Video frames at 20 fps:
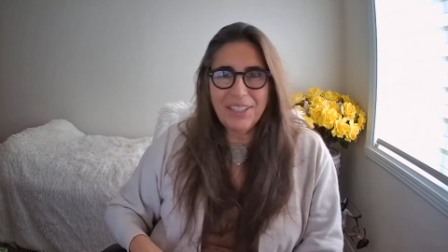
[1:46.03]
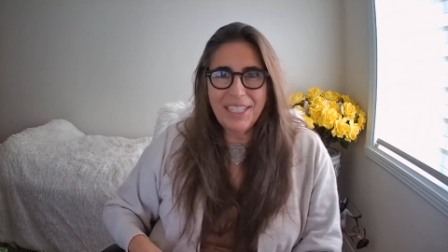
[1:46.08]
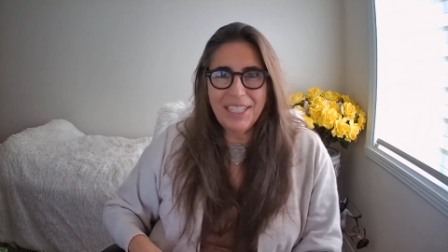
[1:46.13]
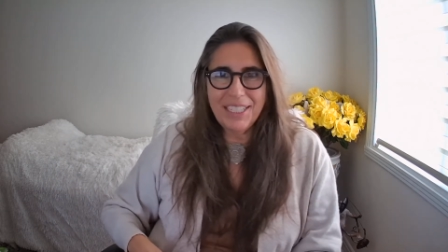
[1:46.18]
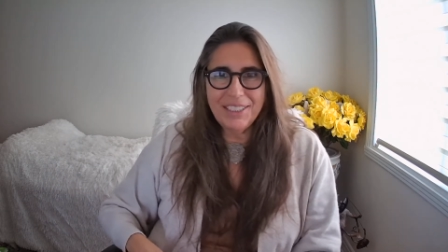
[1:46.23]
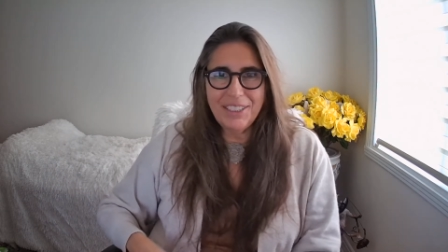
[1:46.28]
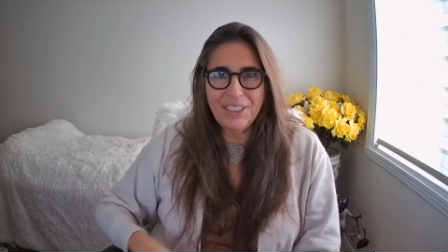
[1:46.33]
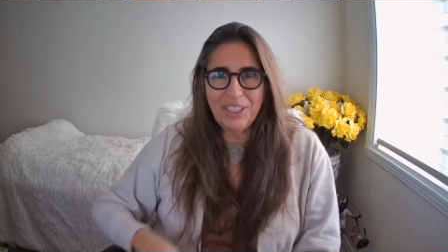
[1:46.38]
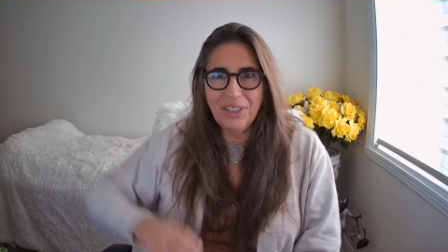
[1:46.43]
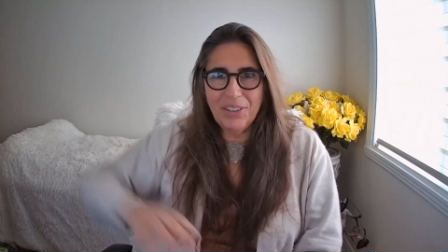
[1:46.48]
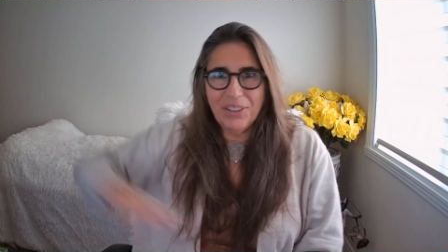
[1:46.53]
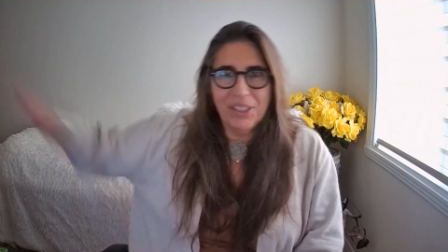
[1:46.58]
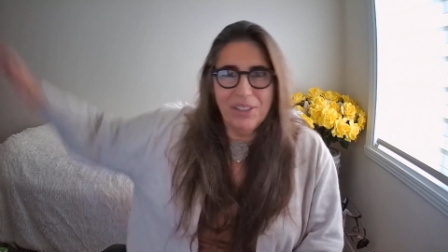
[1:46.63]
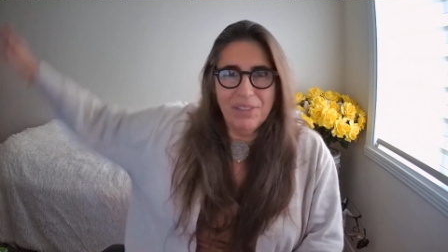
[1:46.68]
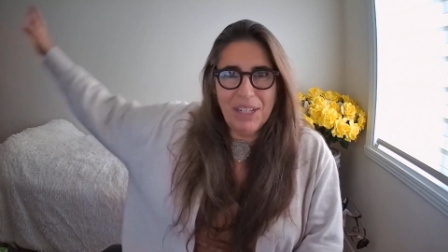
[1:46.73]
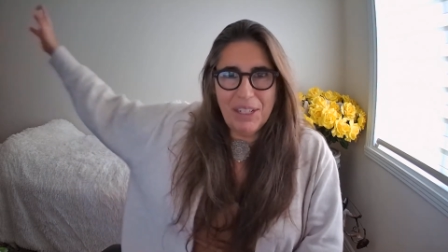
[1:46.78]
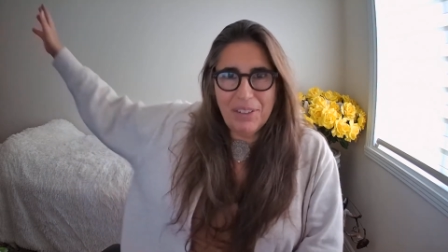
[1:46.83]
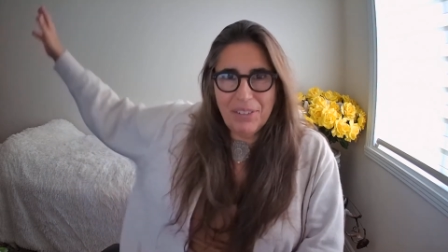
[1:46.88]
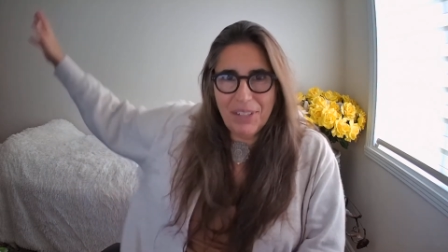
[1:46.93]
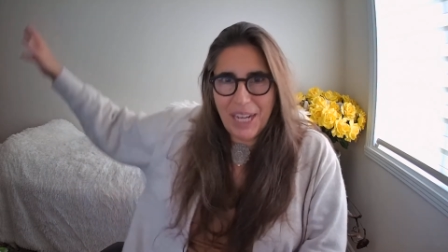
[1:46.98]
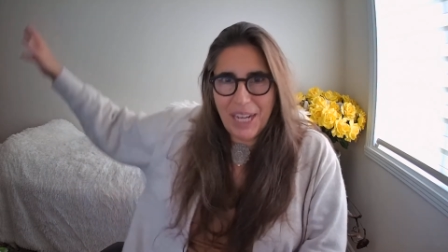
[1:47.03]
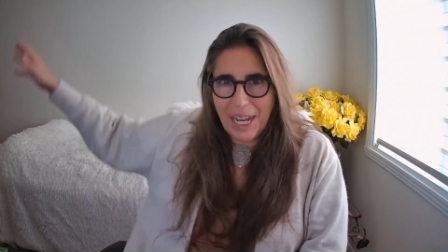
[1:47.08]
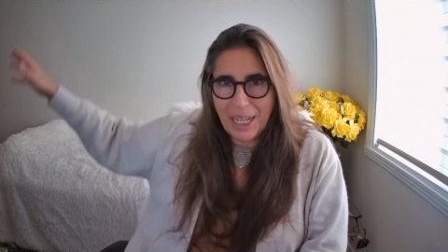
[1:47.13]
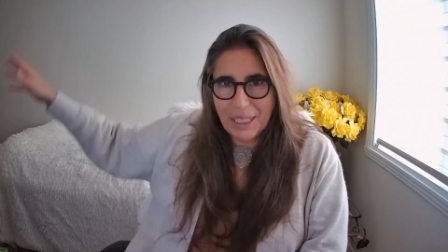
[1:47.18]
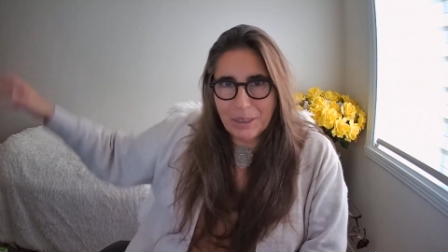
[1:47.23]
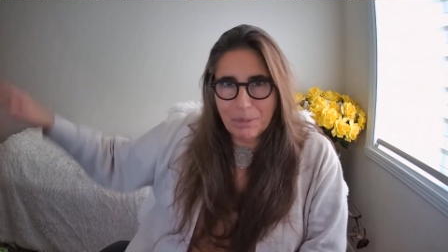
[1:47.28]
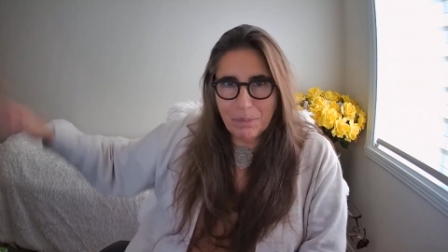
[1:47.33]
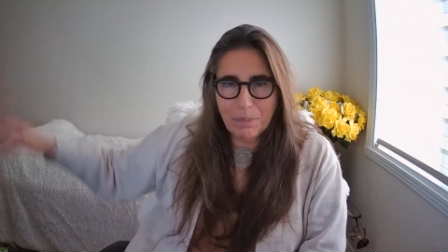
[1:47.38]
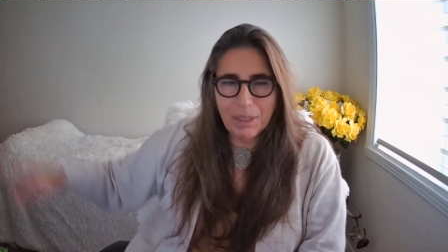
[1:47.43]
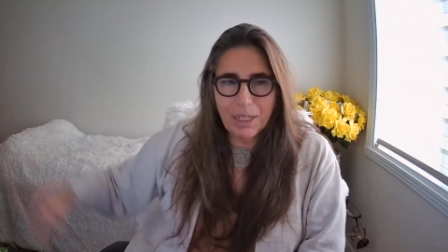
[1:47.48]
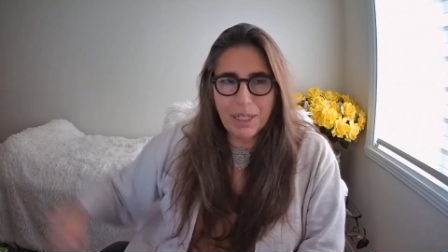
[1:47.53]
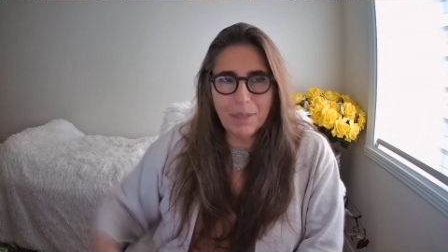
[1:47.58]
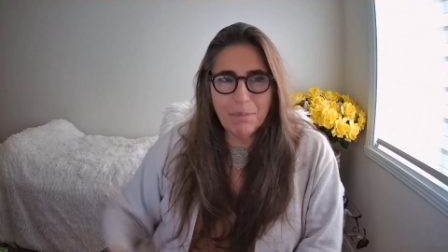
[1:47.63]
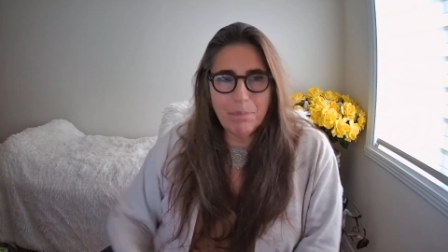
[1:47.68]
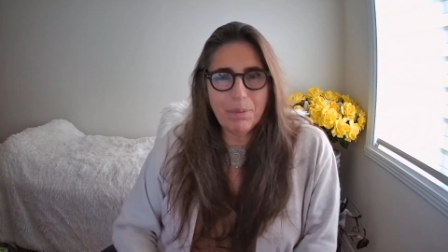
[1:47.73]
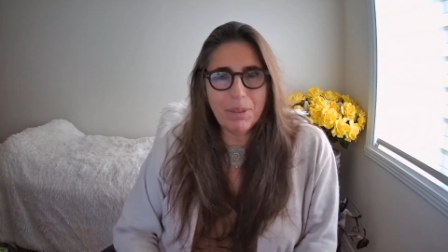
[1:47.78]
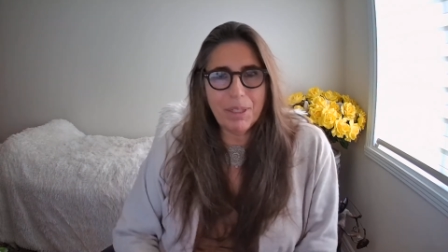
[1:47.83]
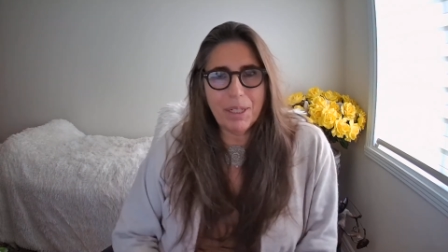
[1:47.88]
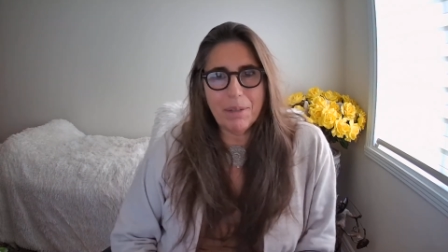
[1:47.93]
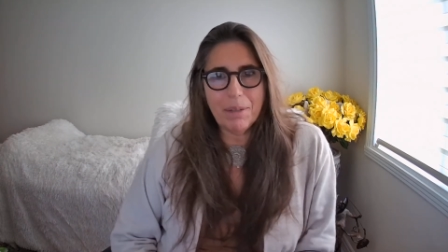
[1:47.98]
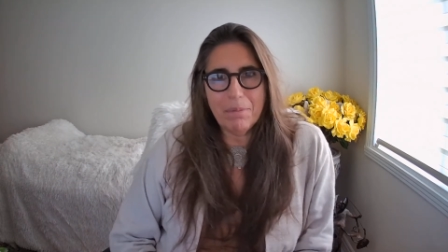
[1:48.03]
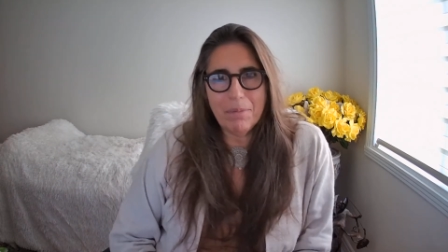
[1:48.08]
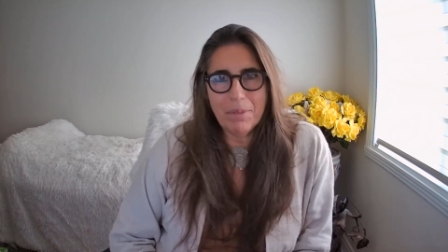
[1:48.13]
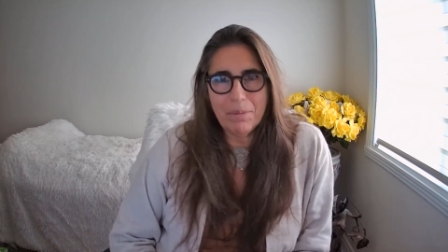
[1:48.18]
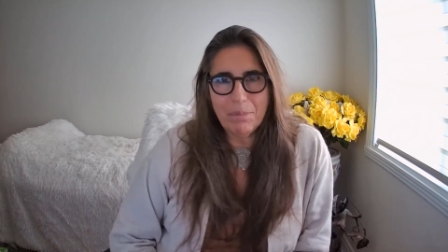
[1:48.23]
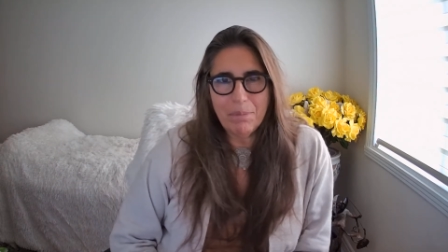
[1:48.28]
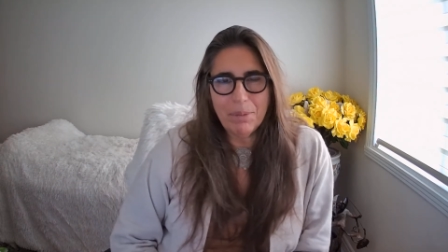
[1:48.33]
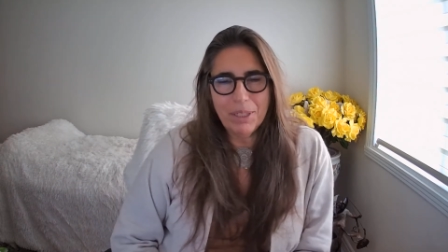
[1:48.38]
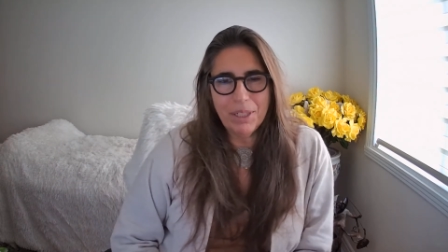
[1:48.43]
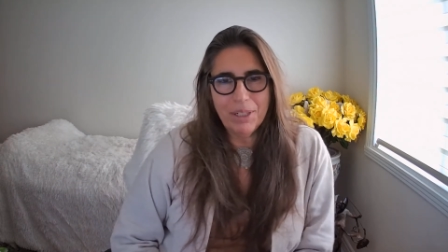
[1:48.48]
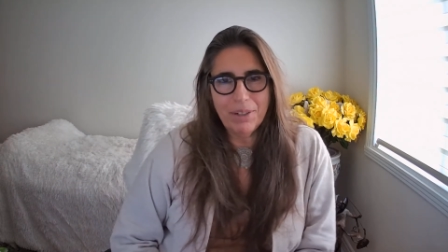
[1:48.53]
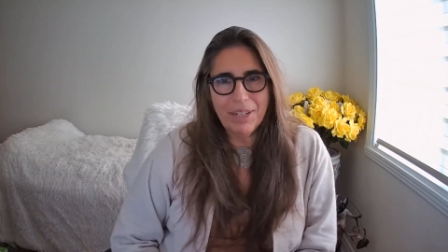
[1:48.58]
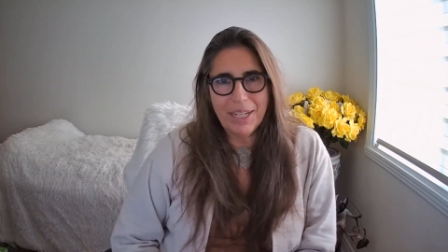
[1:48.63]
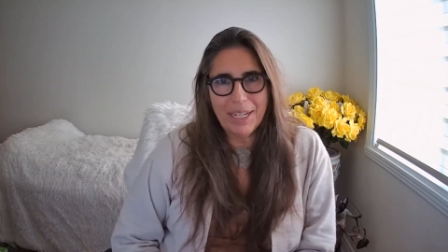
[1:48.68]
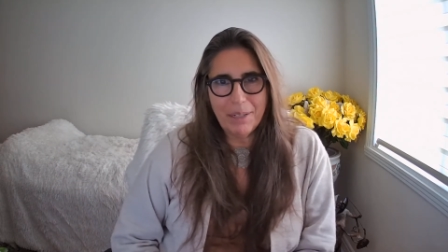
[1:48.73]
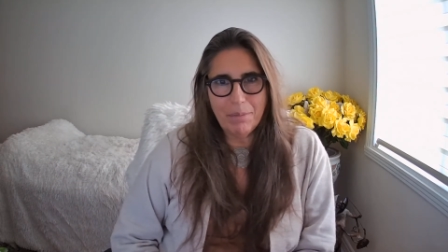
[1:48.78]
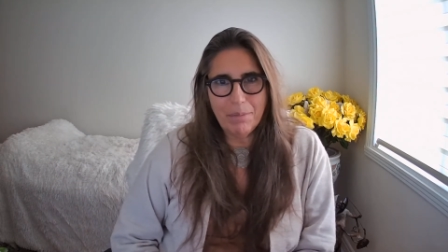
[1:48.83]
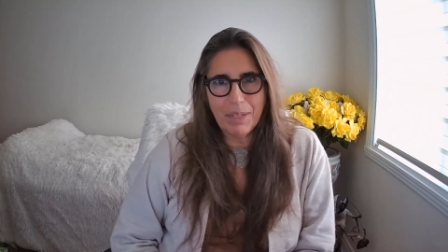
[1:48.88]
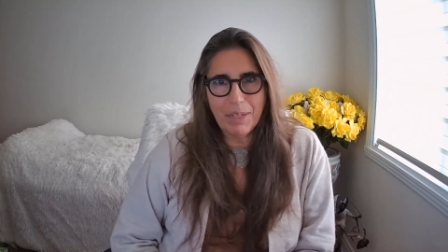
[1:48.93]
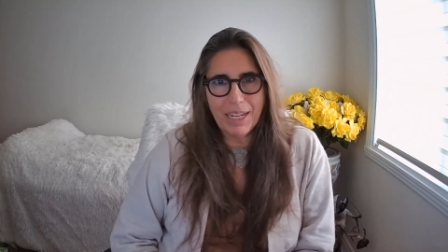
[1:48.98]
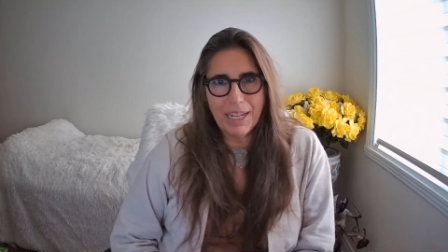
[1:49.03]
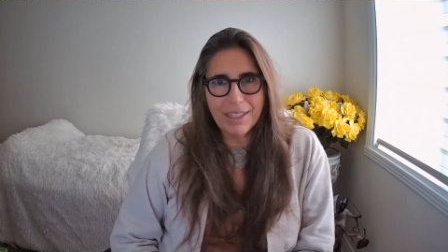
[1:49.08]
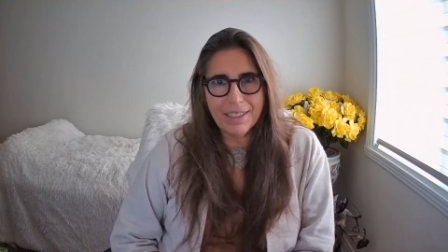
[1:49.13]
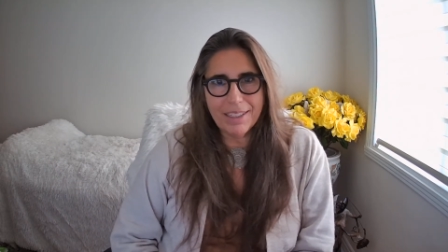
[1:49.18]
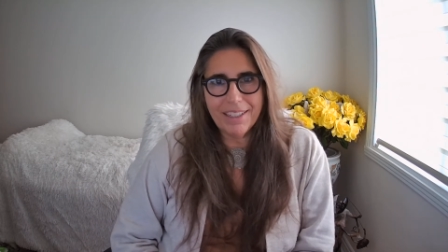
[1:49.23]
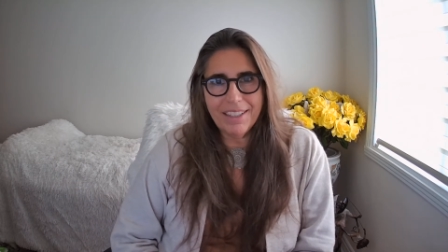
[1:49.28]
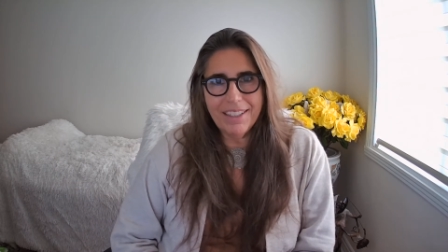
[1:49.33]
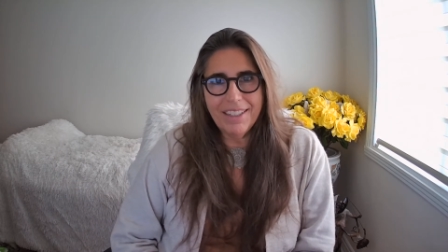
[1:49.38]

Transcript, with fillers: hits you and you might react by putting putting your hand back.